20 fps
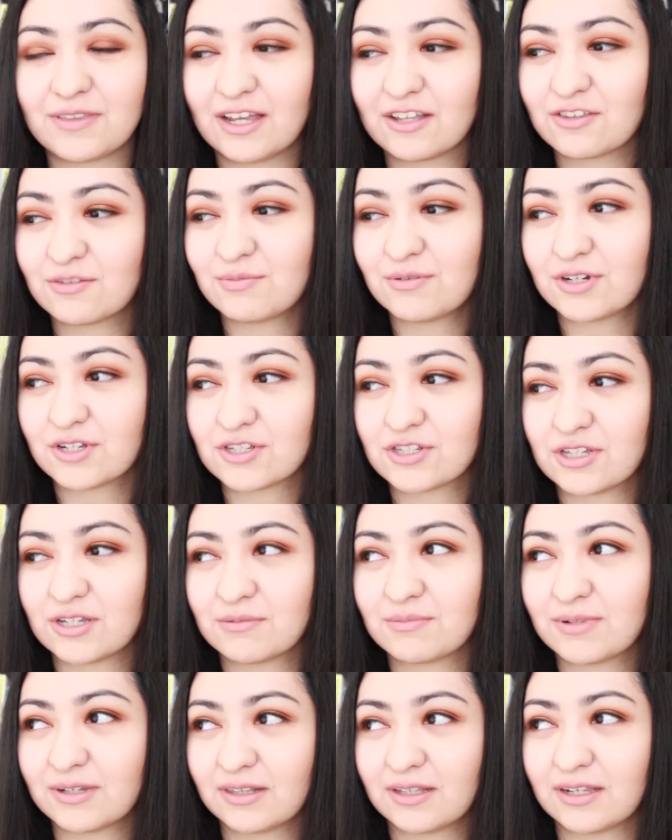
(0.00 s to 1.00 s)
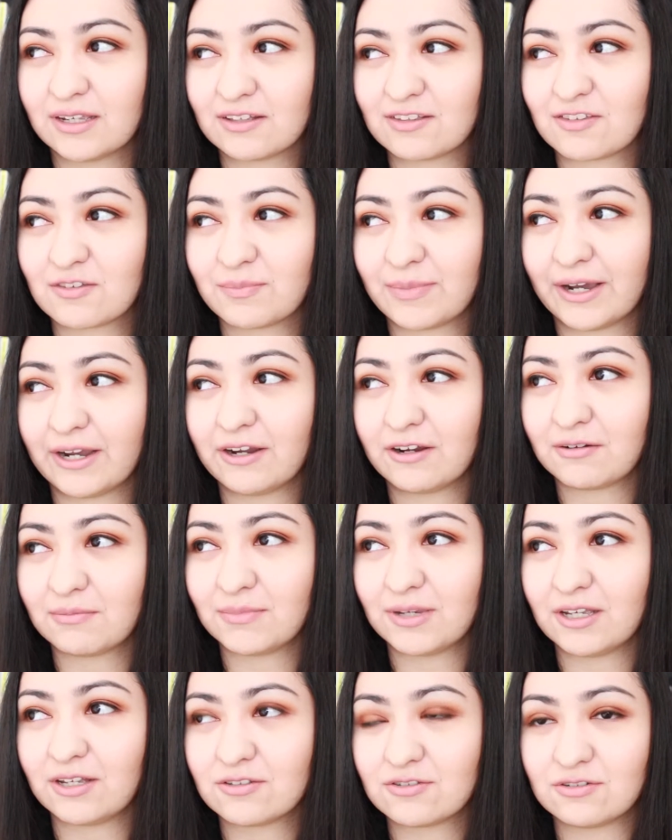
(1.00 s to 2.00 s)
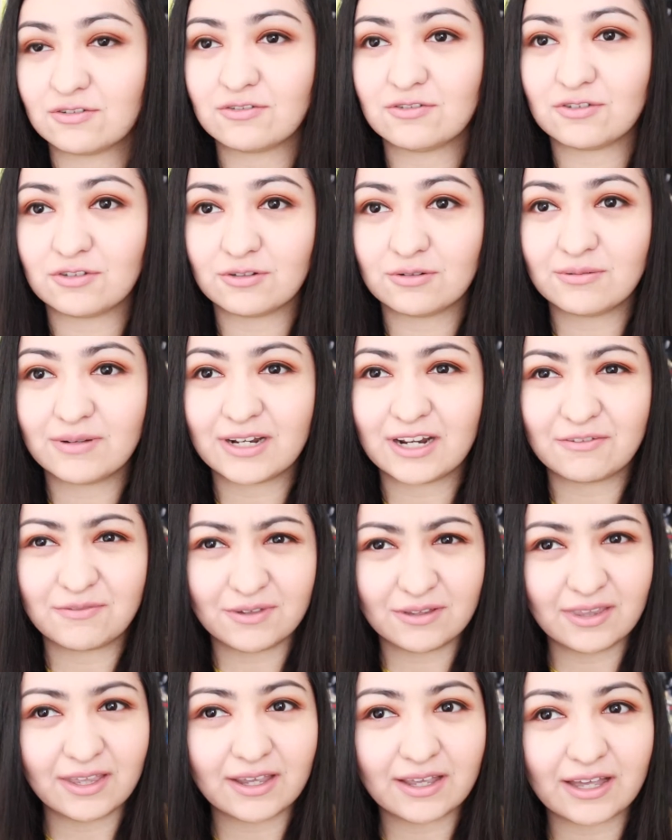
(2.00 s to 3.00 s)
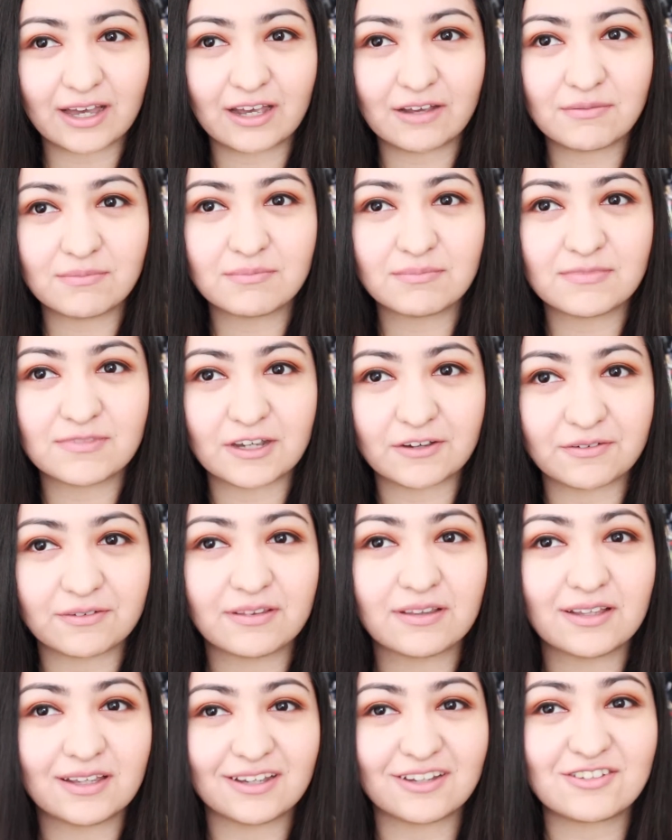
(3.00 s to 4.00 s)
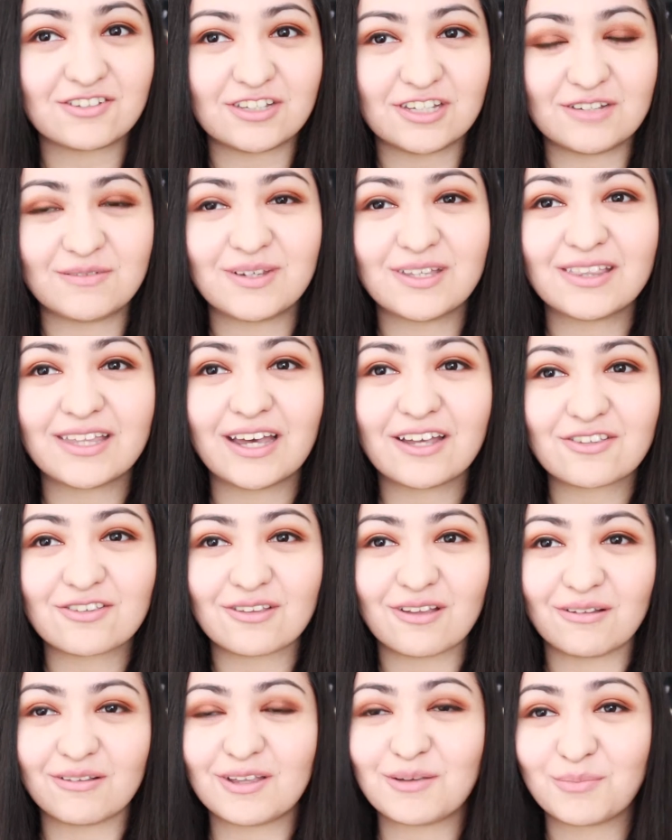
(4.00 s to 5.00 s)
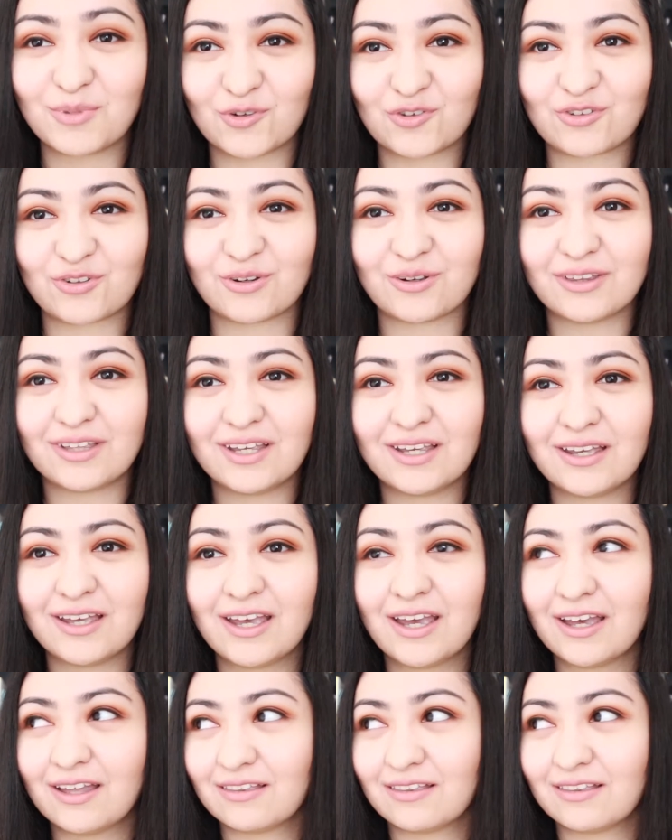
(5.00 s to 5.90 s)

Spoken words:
That's what she really inspired me to do, and I feel like I'm definitely achieving that slowly but surely.